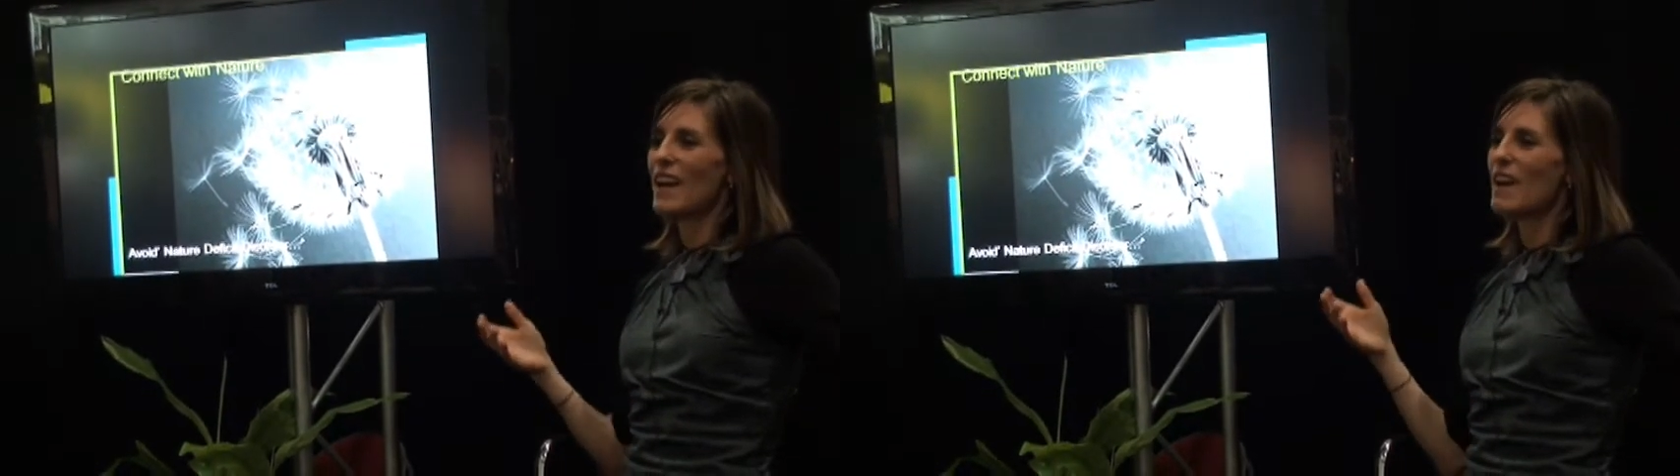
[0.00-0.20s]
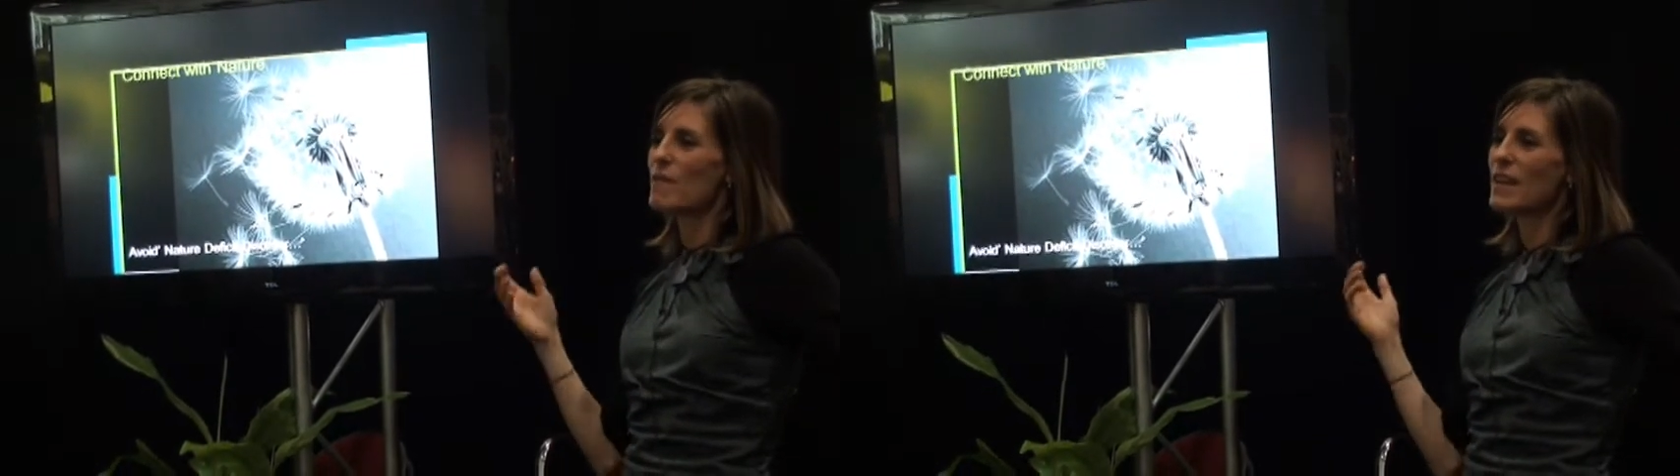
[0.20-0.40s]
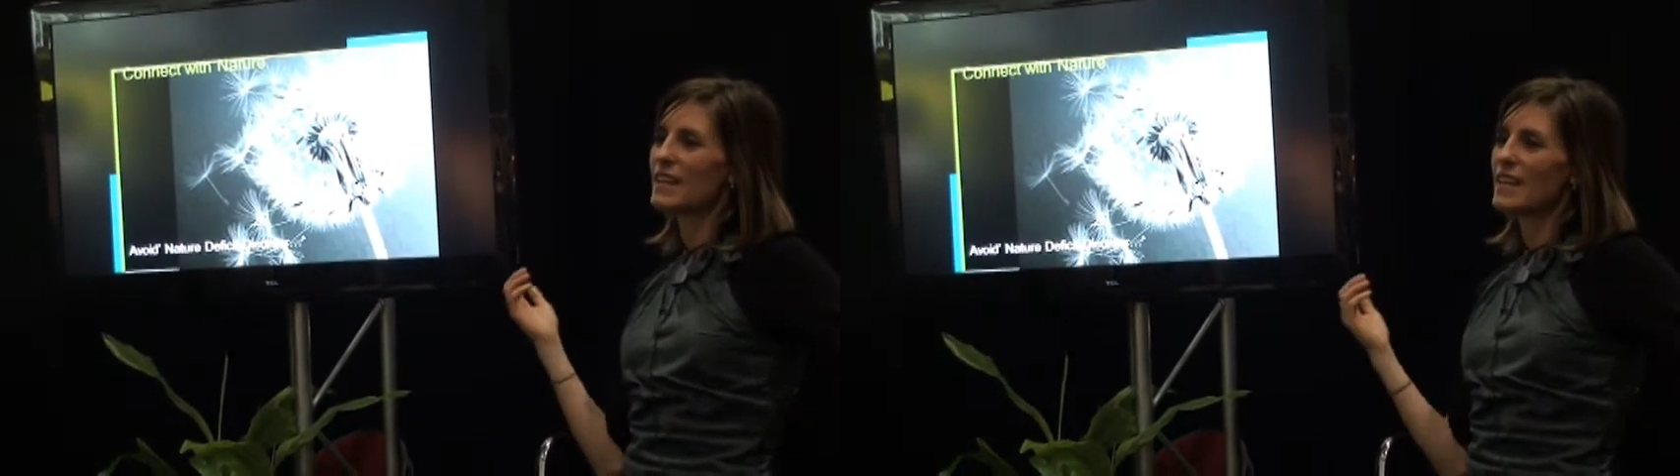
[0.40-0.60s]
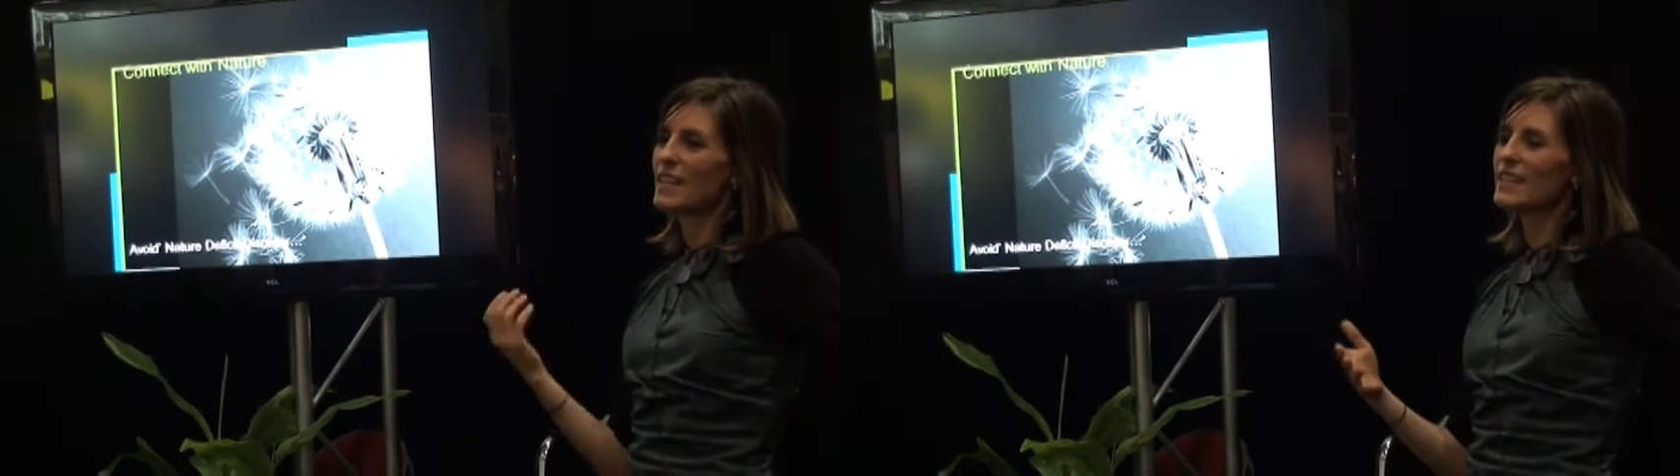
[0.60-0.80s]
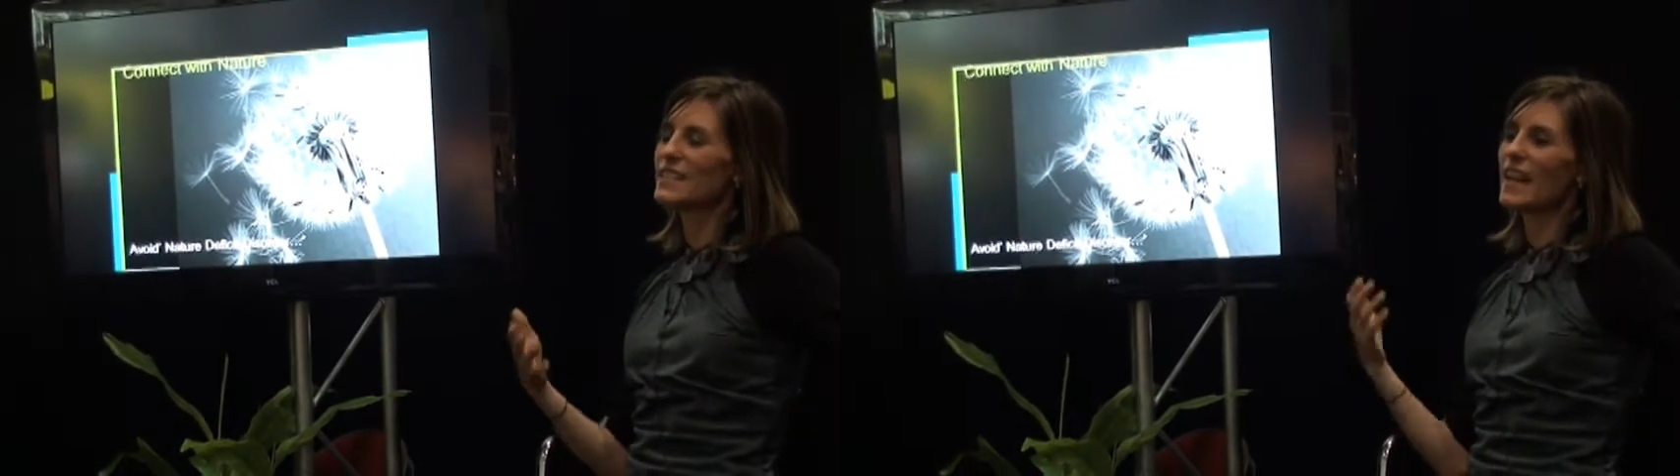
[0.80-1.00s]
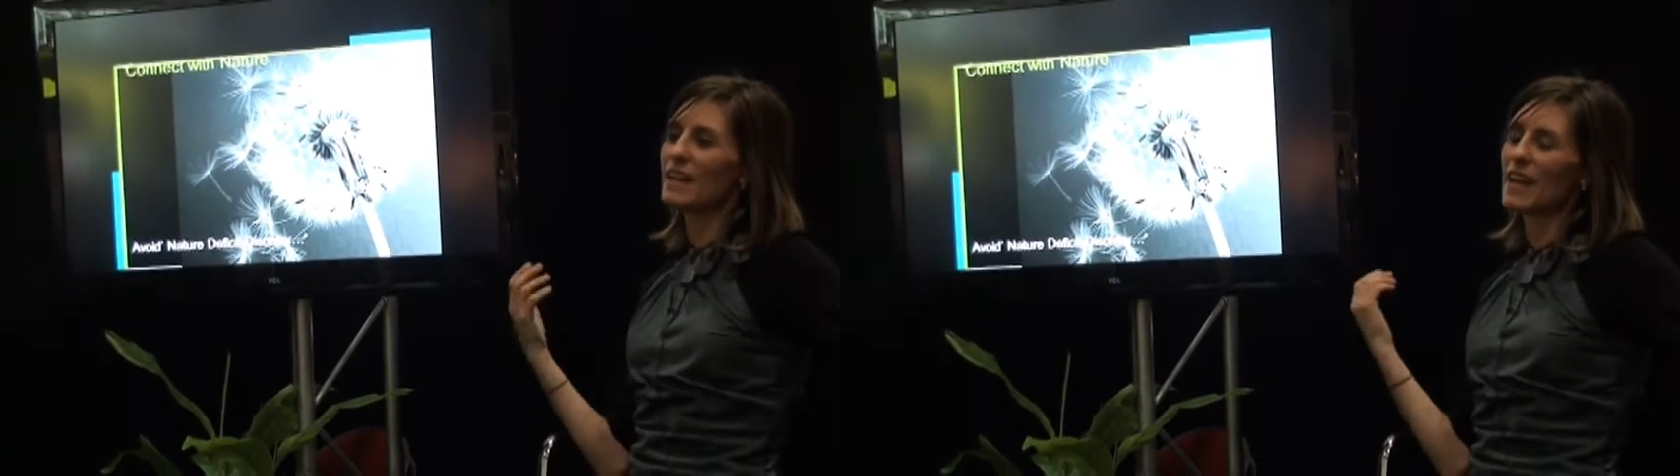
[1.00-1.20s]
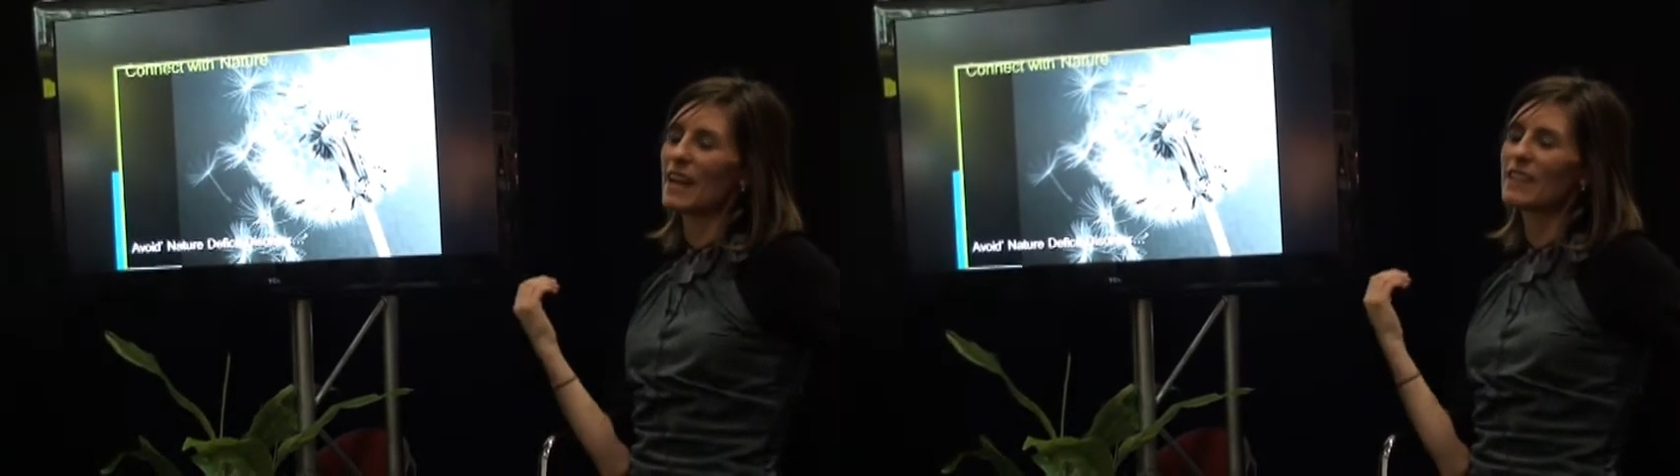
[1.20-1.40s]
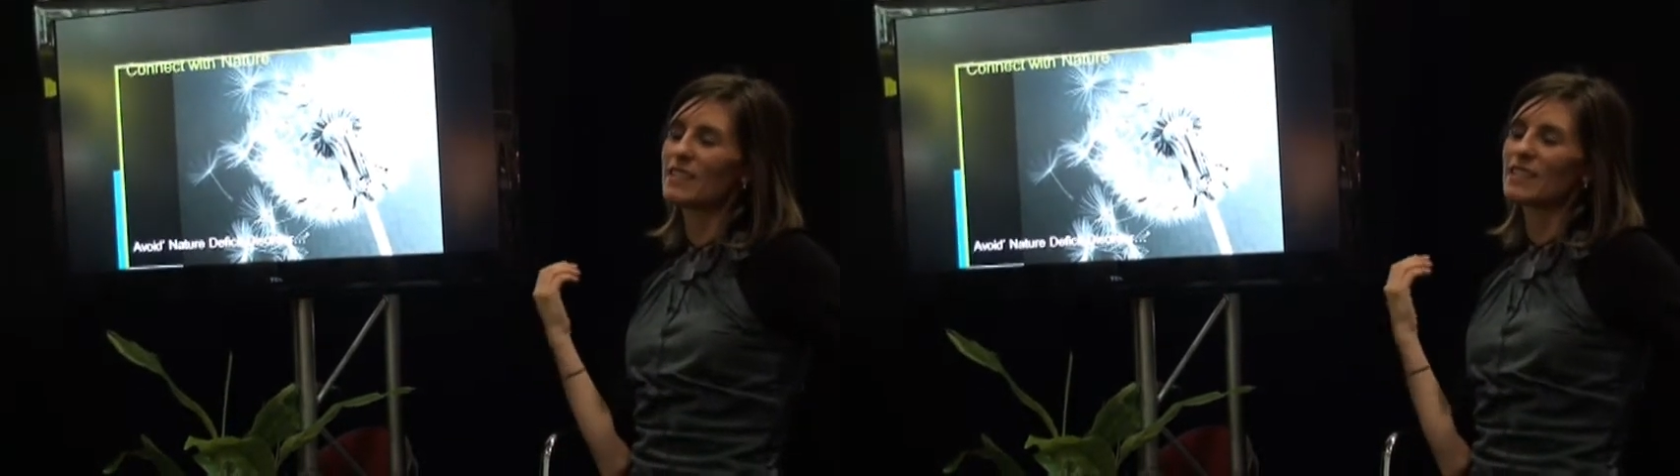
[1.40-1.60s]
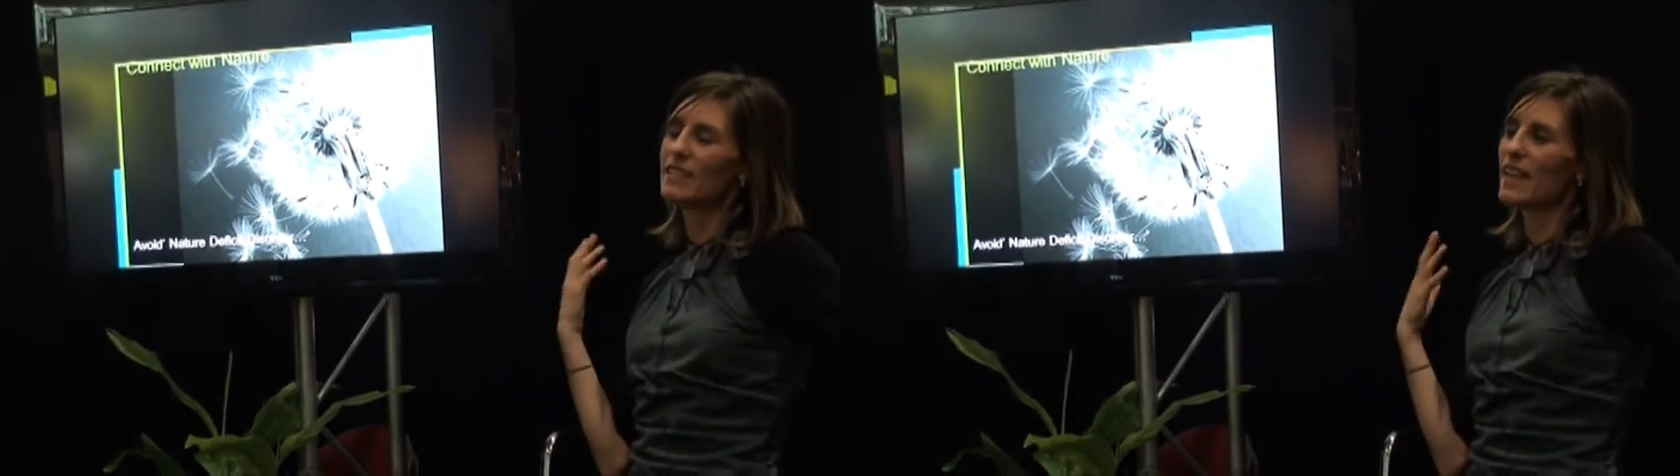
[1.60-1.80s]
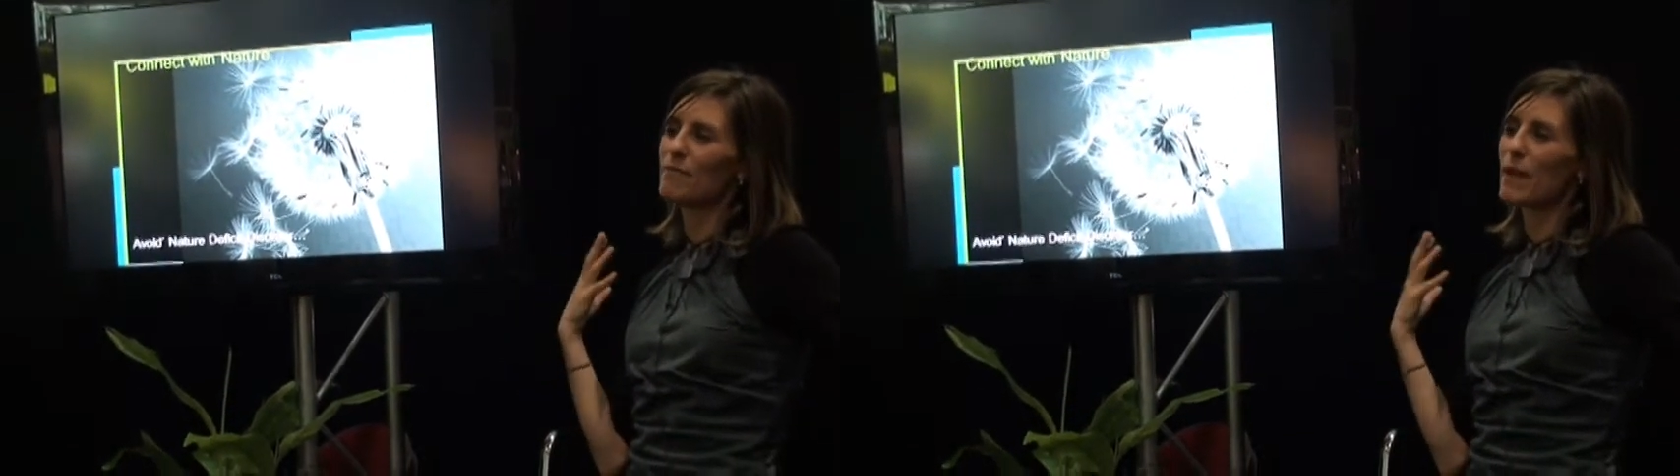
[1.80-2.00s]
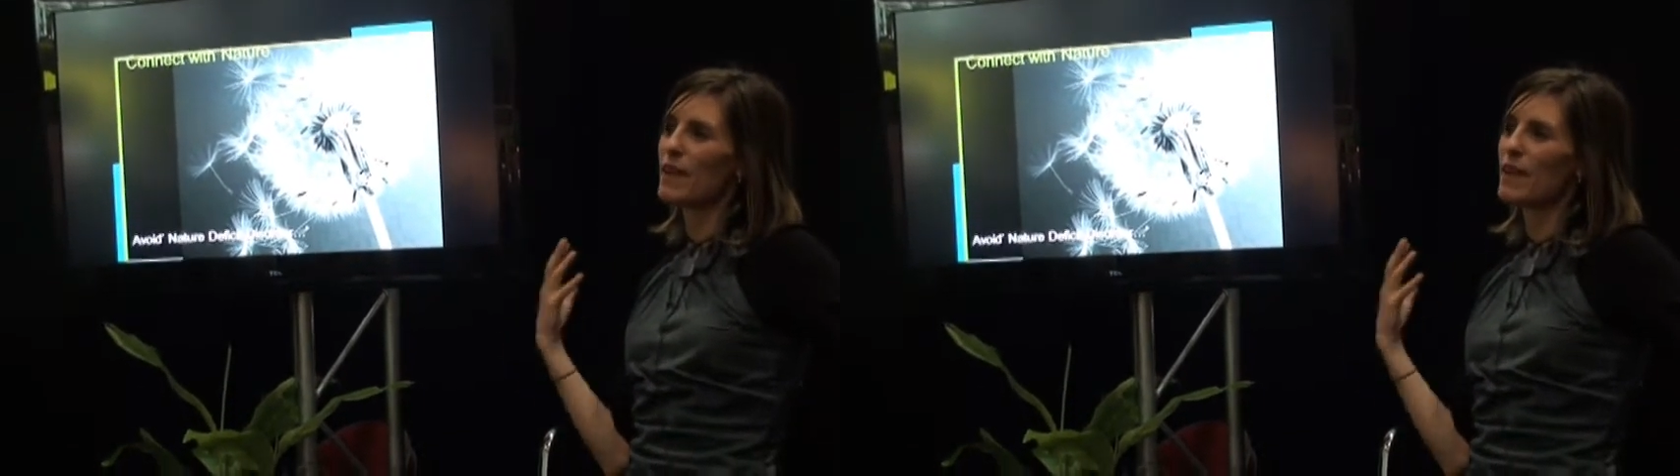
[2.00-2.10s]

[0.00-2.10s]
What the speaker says: And when kids and